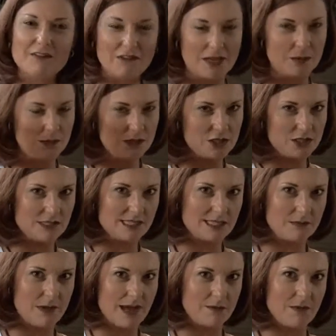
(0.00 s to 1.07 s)
images
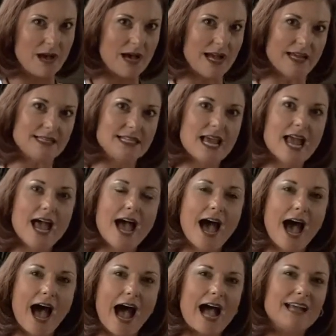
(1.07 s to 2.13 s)
in my mind.
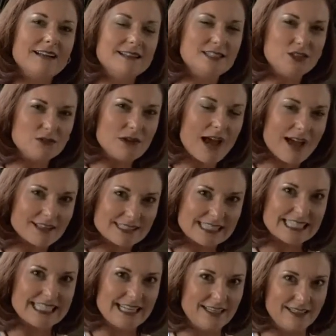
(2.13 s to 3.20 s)
I do not
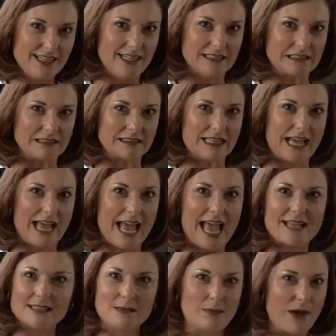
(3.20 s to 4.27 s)
see Neil
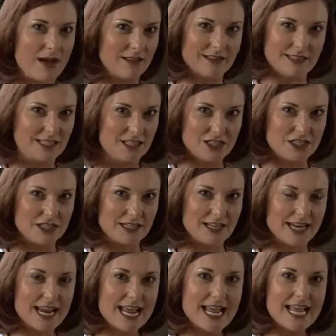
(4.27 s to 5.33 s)
as a
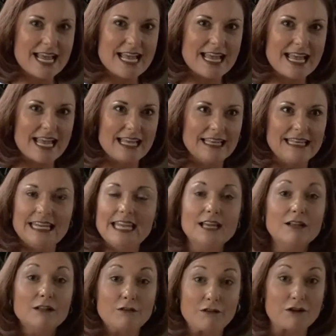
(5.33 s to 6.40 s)
politician.
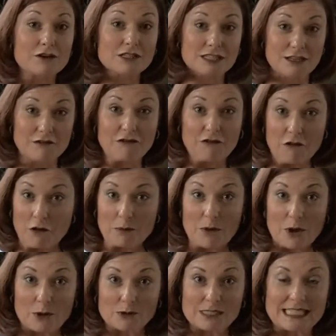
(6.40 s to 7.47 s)
Neil, first and
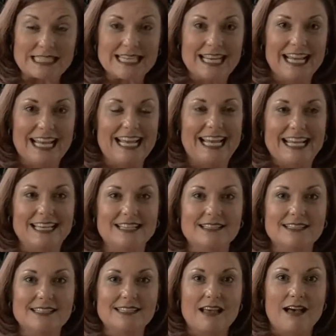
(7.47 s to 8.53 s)
foremost,
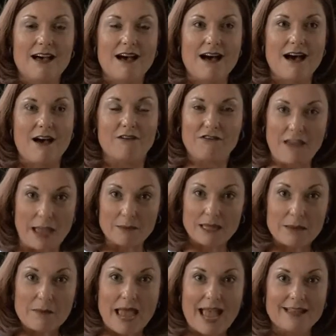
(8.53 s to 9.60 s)
is a
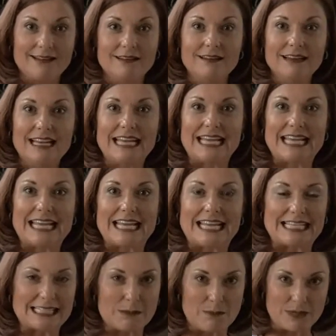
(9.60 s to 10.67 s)
family man,
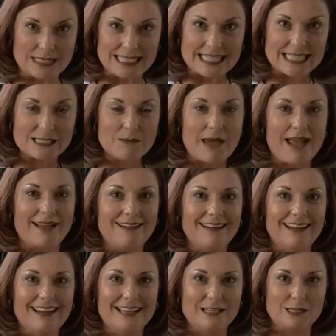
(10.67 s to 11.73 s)
is a businessman,
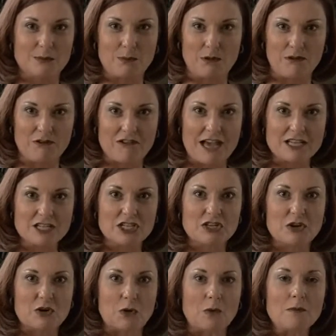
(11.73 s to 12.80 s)
is a
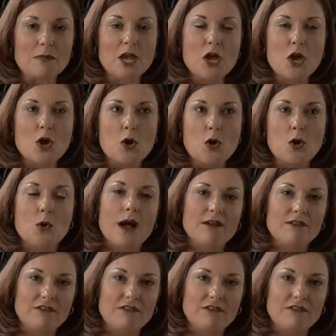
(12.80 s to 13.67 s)
professional who I